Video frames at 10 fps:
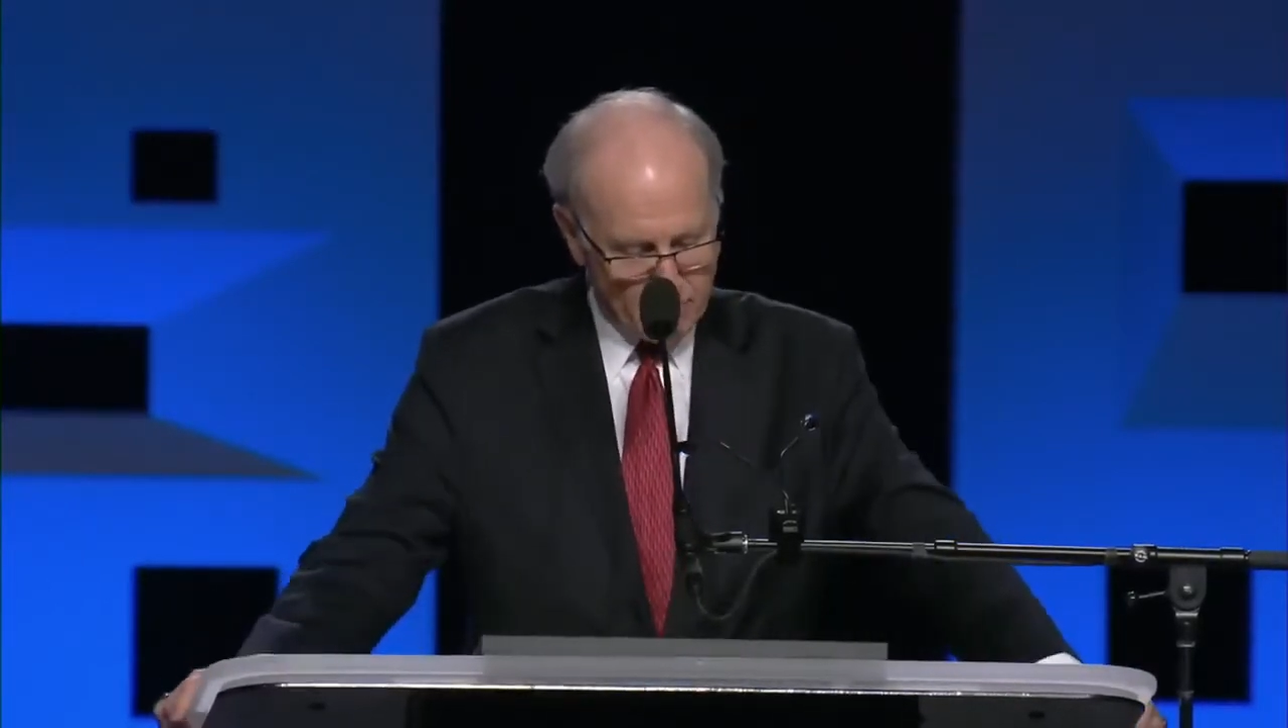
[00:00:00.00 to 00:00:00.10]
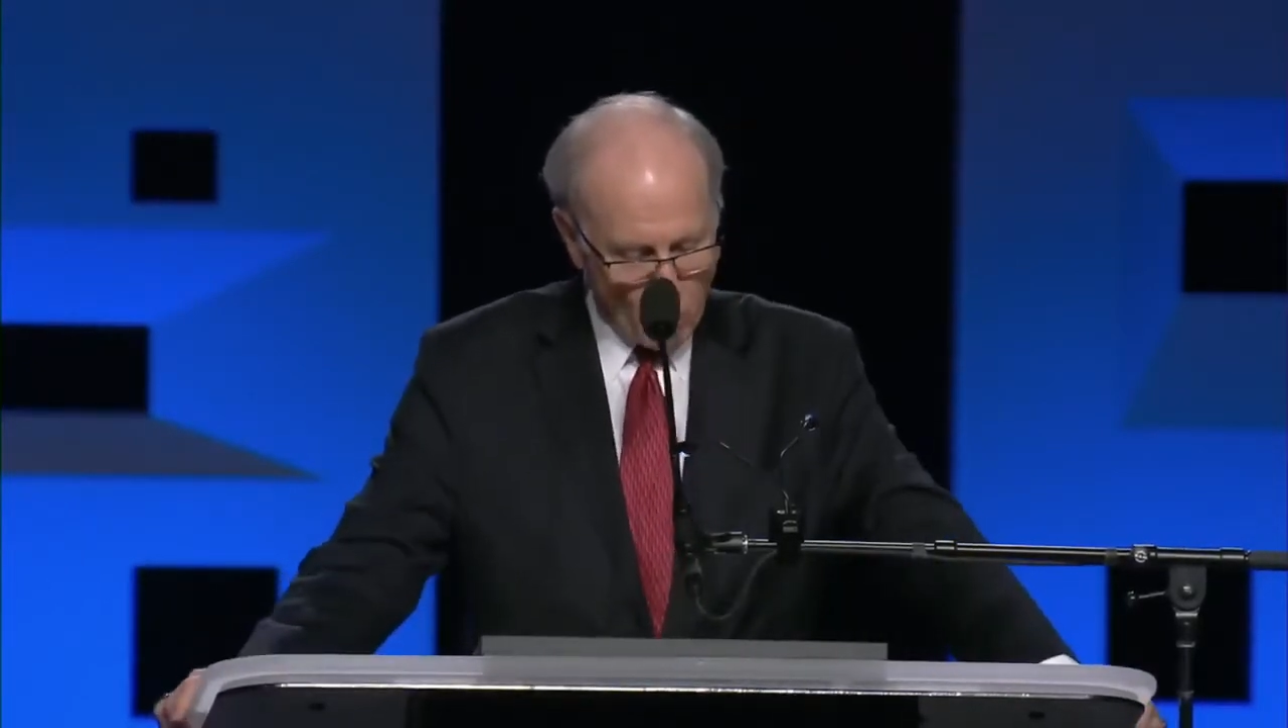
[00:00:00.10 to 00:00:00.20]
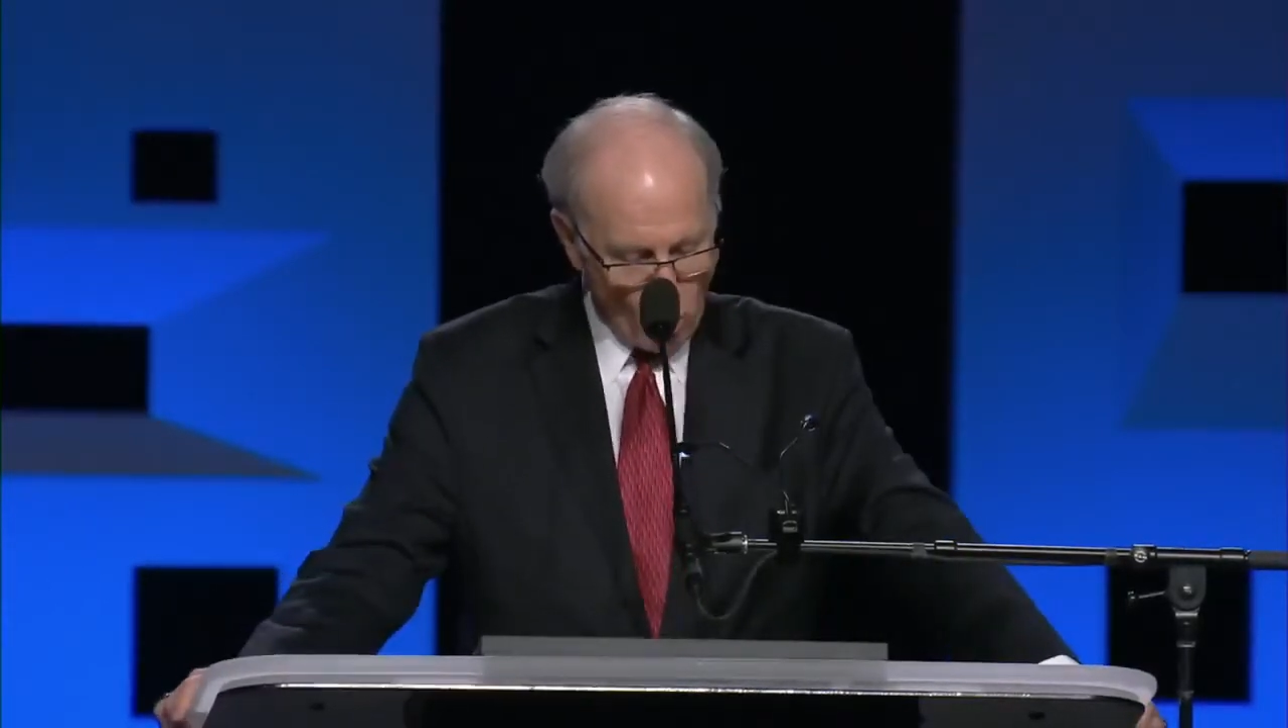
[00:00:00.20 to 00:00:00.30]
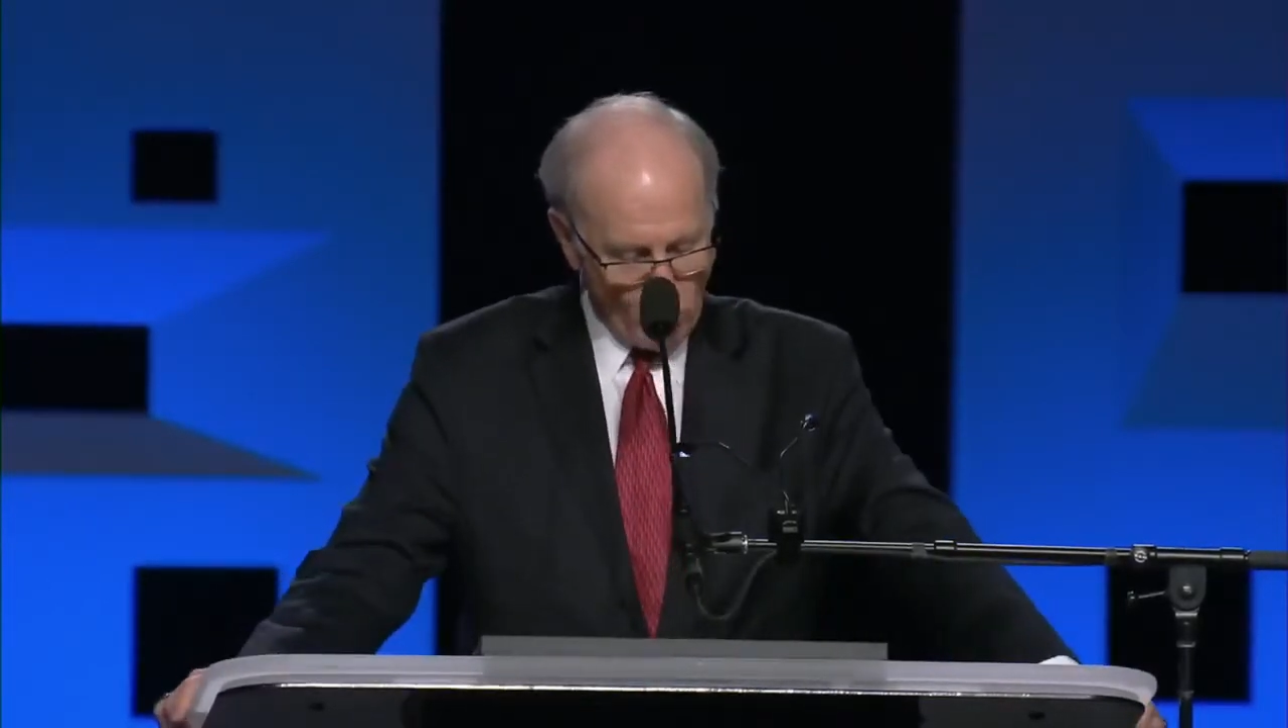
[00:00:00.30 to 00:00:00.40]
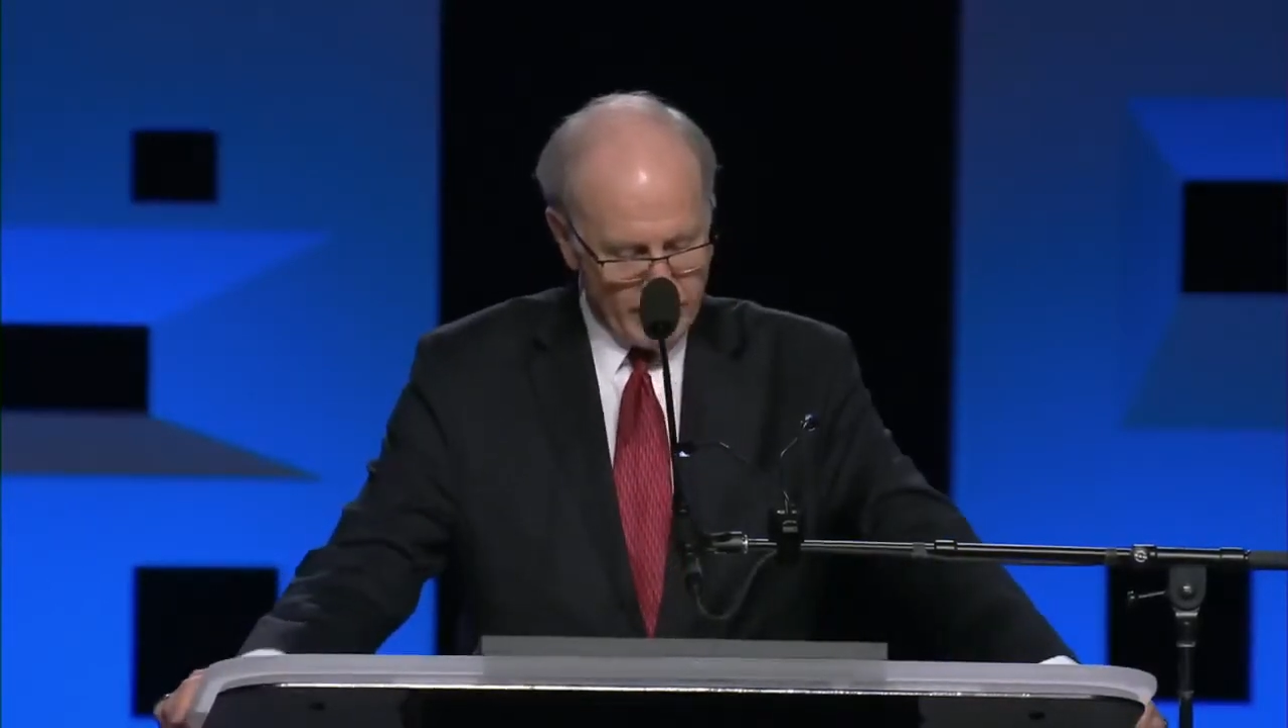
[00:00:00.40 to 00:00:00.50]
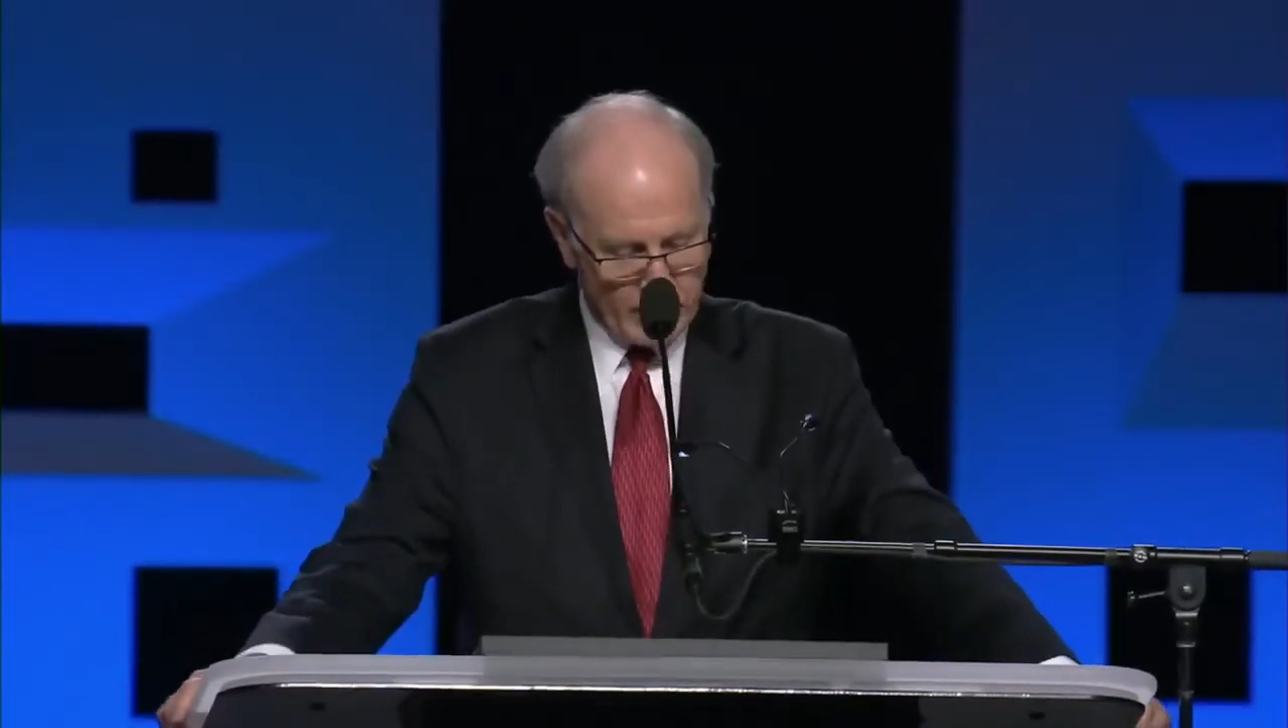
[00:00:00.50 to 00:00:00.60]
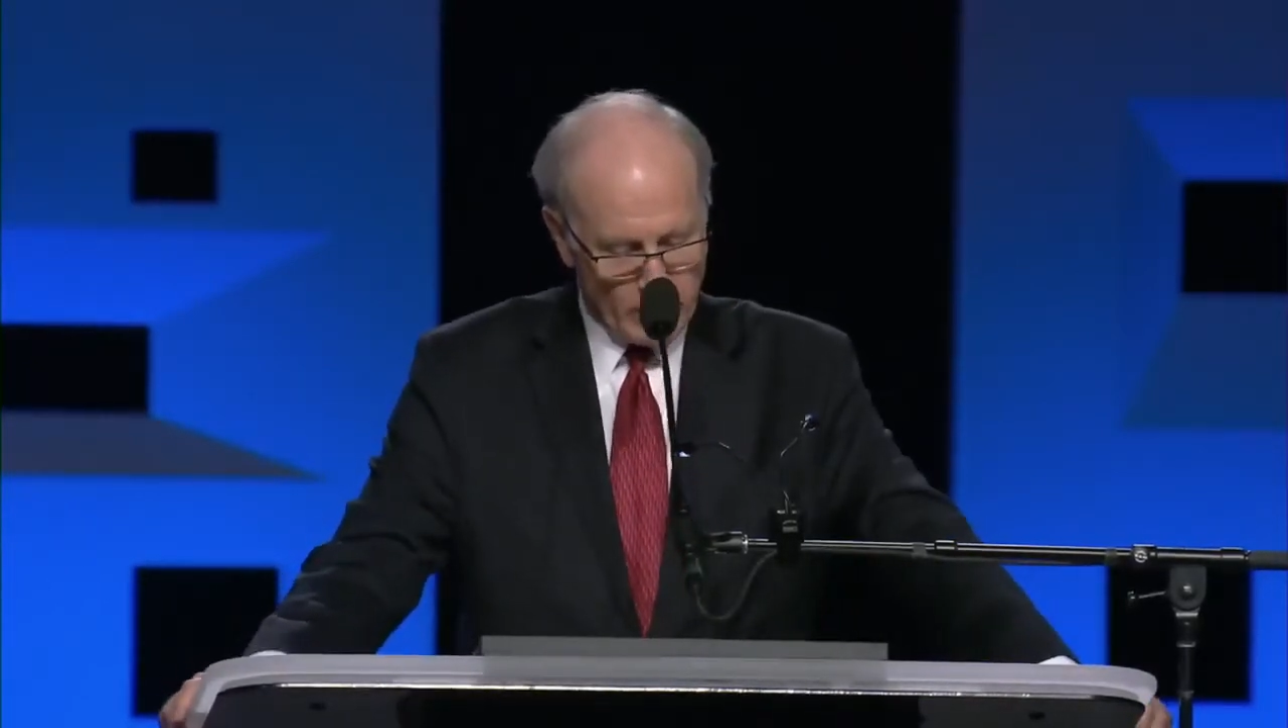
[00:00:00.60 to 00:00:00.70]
more than